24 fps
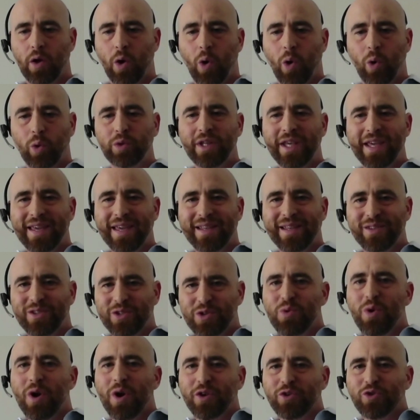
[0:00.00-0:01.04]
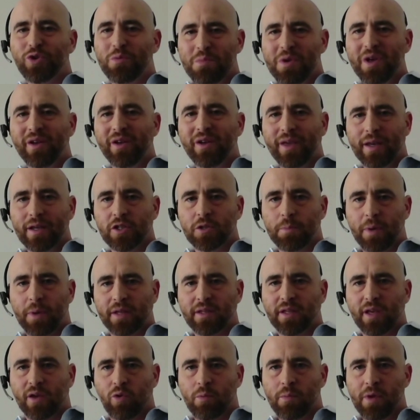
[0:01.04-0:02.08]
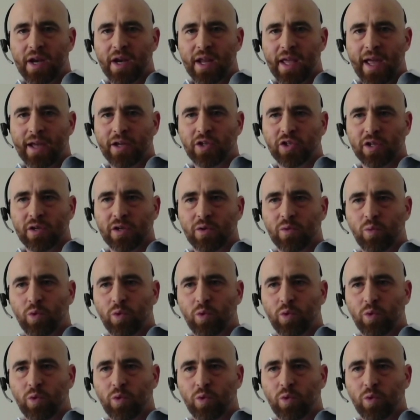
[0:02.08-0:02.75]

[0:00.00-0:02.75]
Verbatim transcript: only $200 million is spent on remediation,